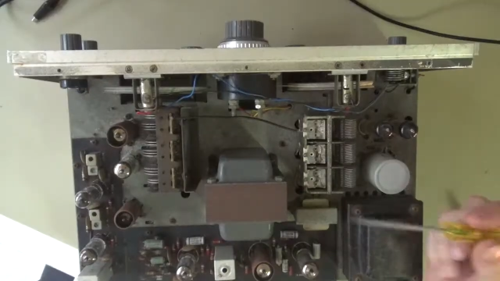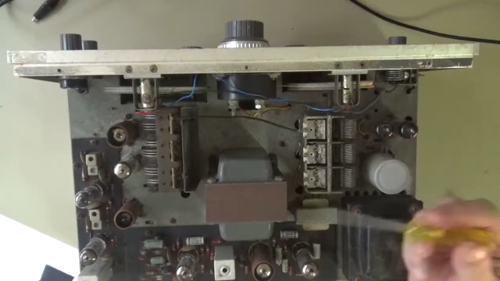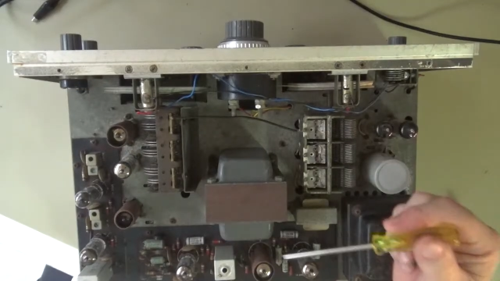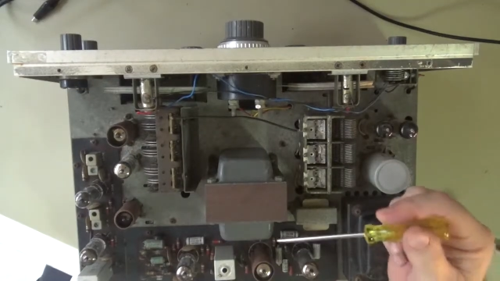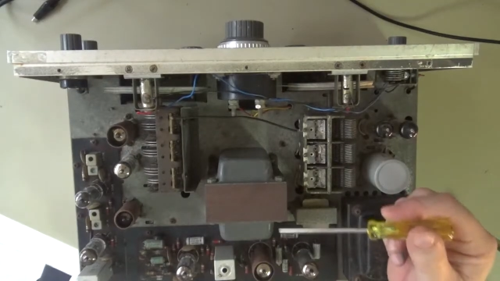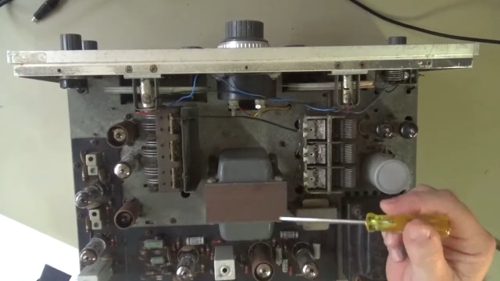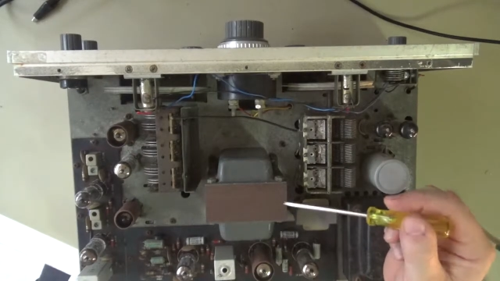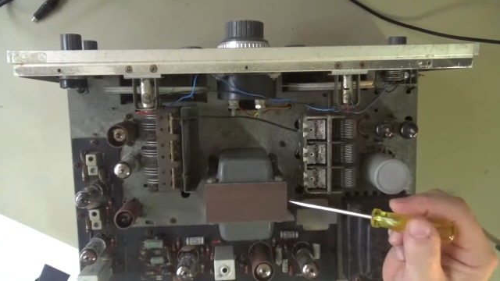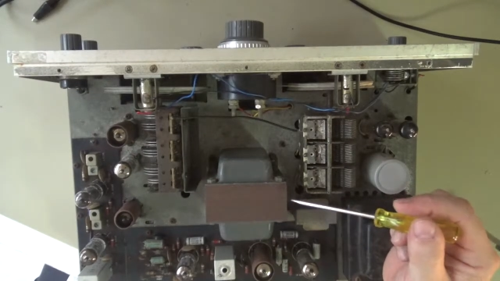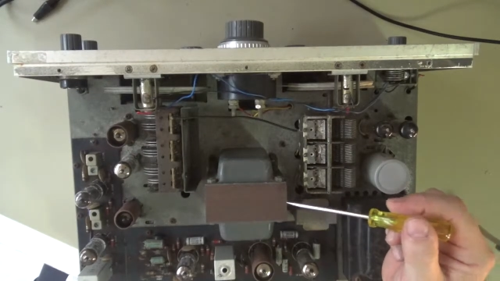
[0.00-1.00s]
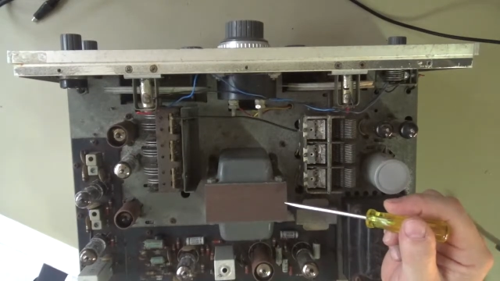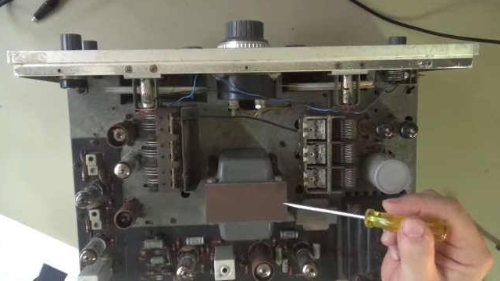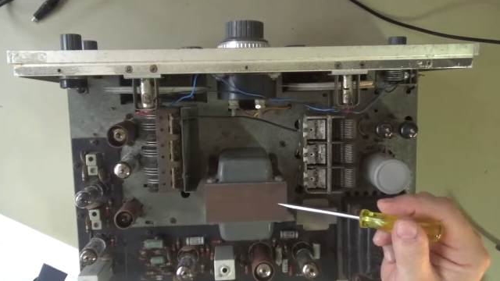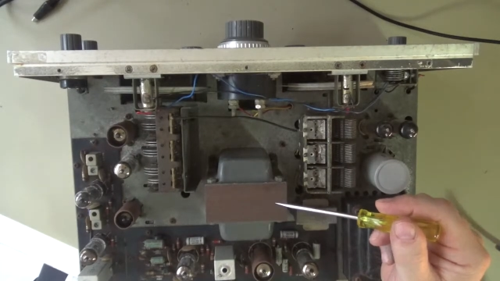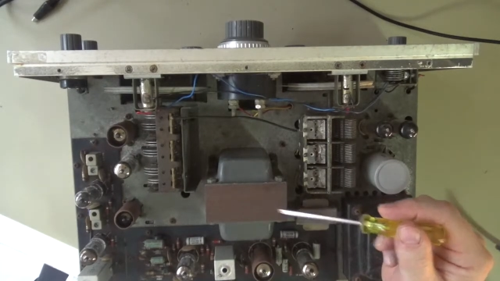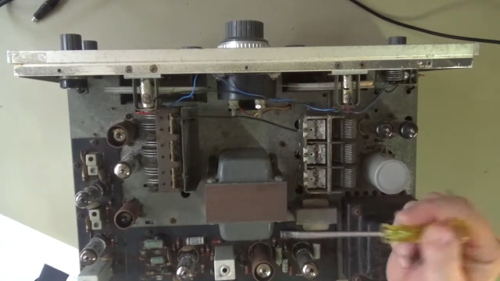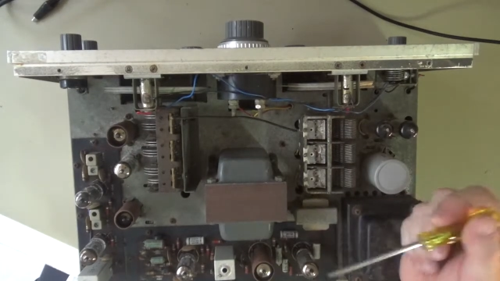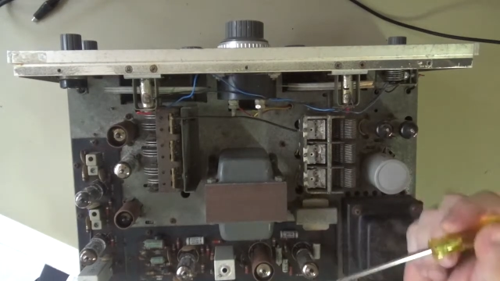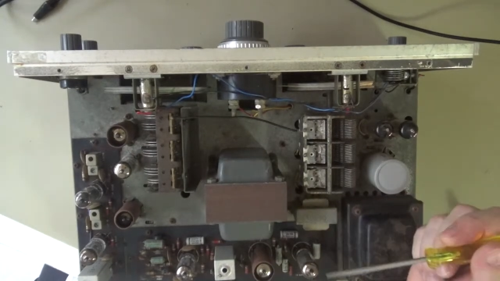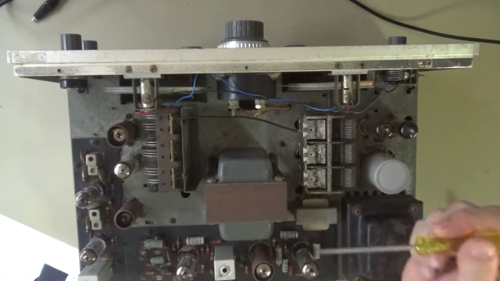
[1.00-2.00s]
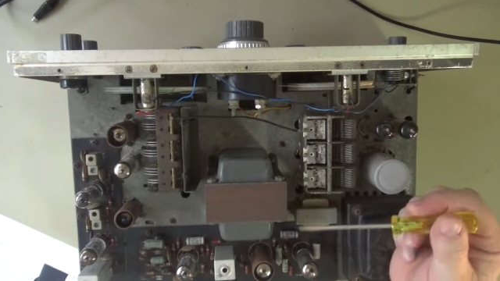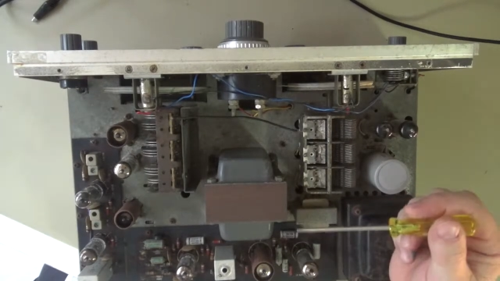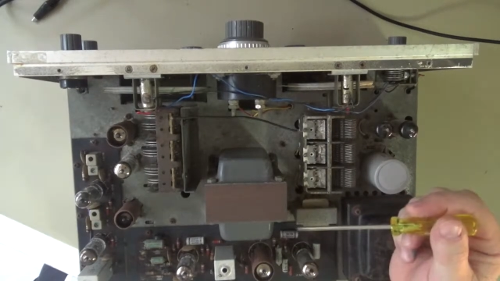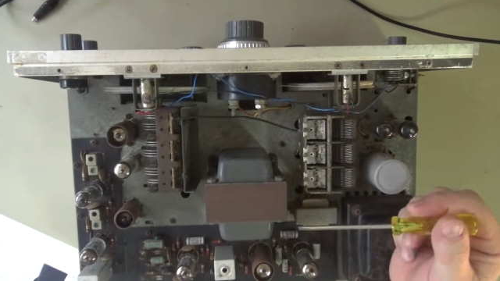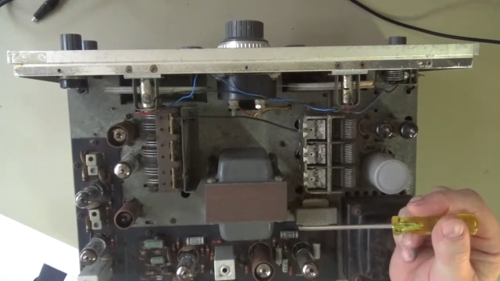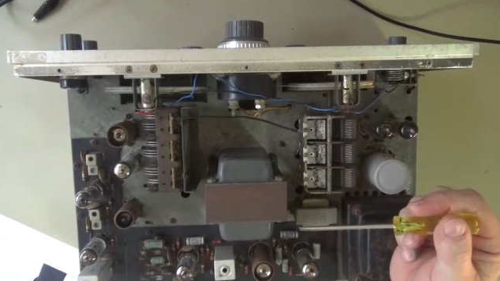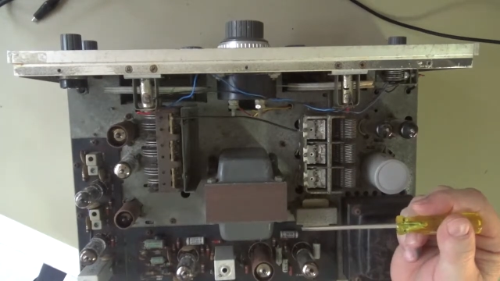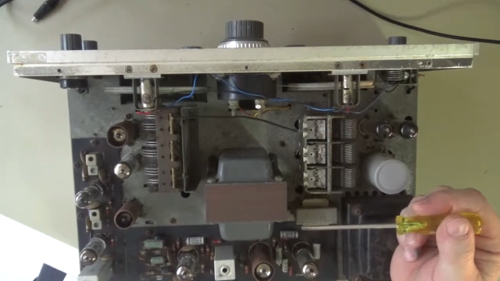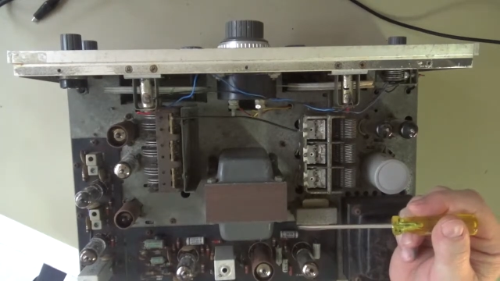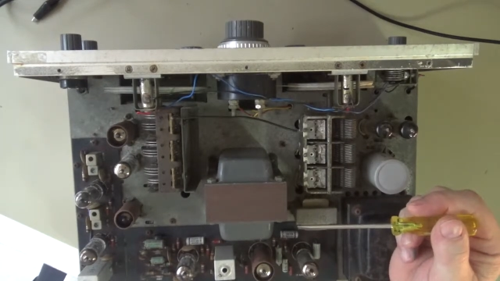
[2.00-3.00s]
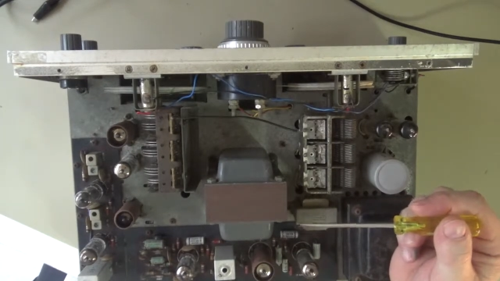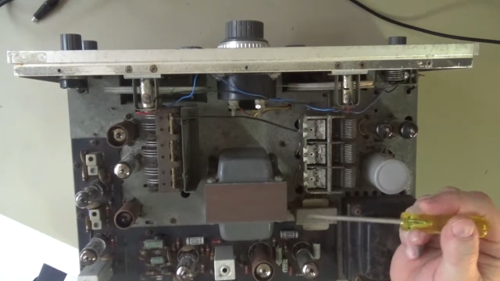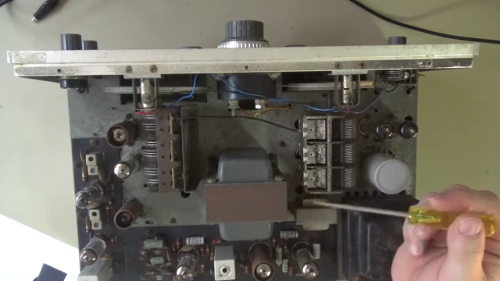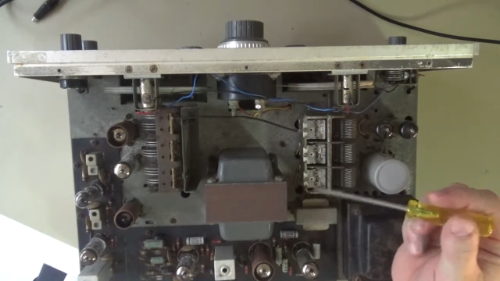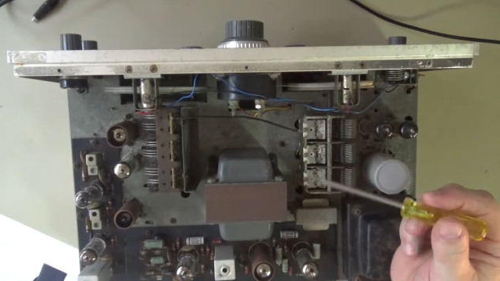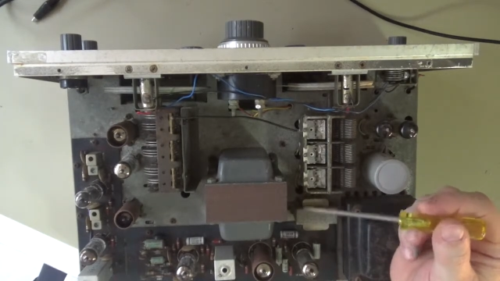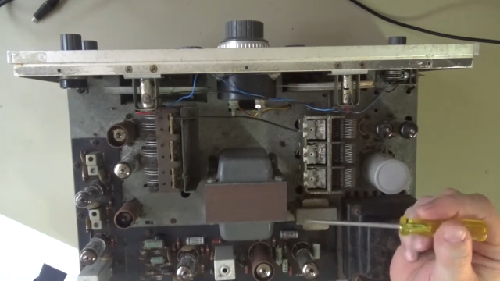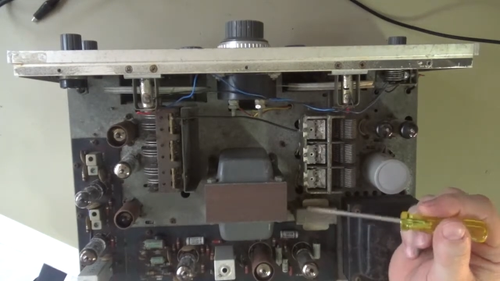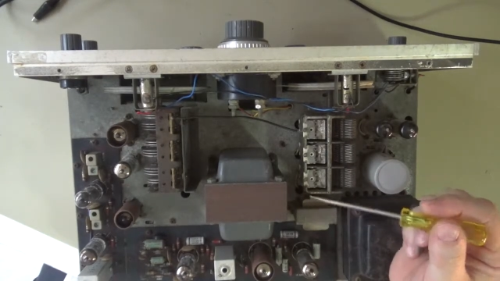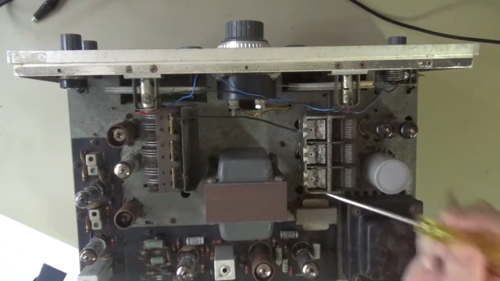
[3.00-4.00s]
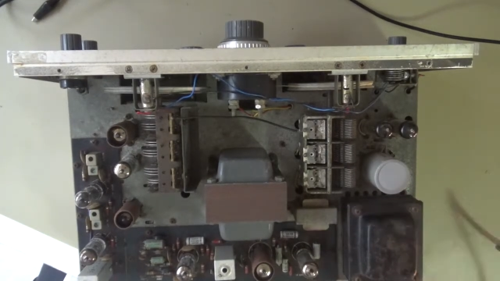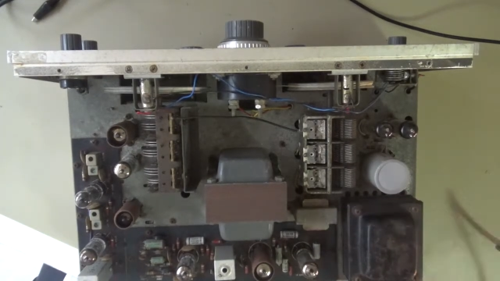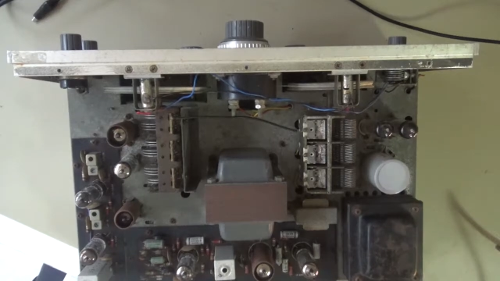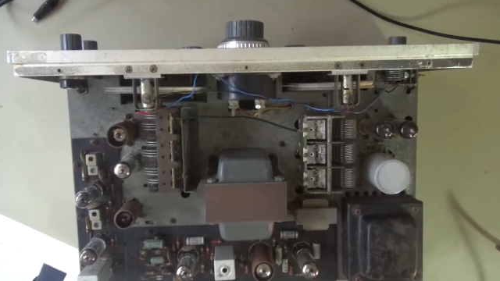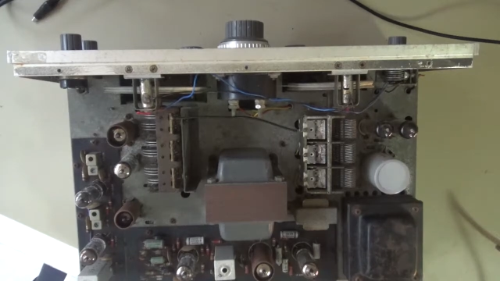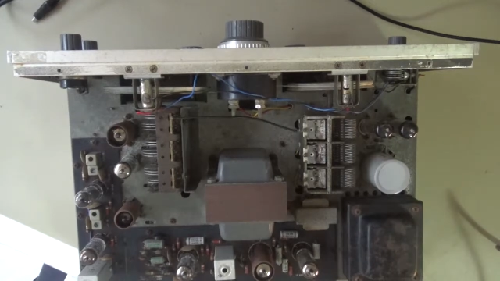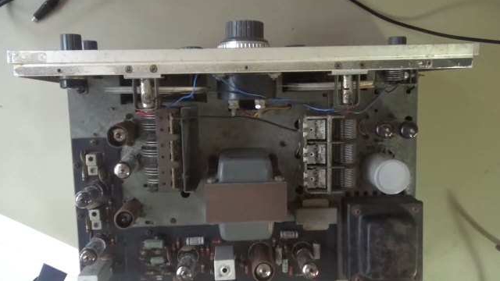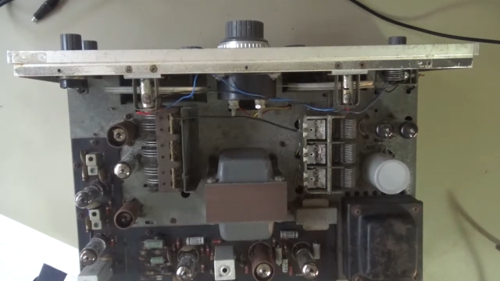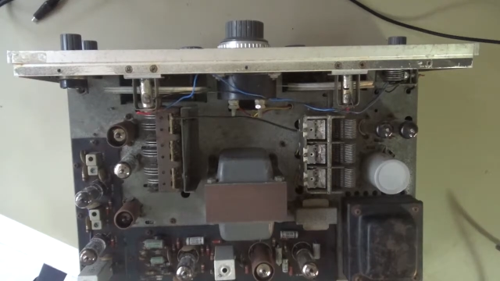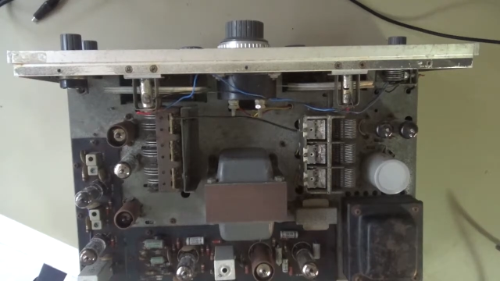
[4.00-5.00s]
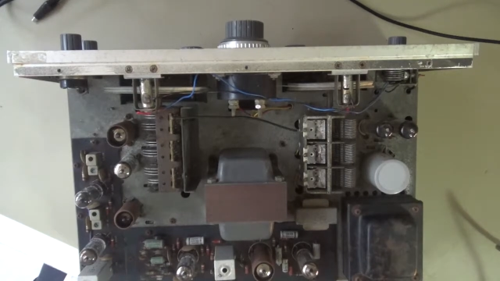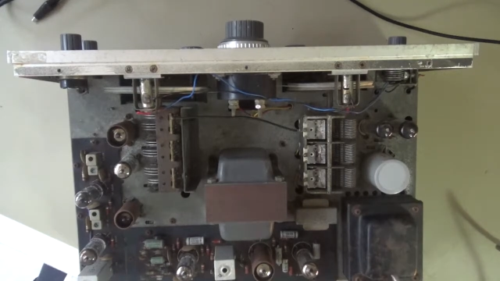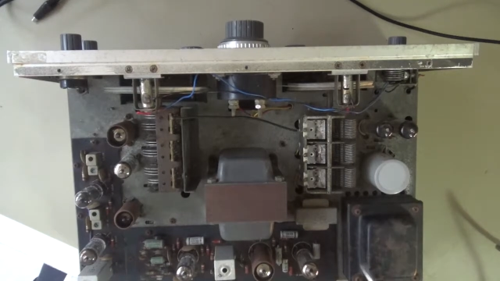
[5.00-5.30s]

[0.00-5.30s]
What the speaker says: (no speaker visible)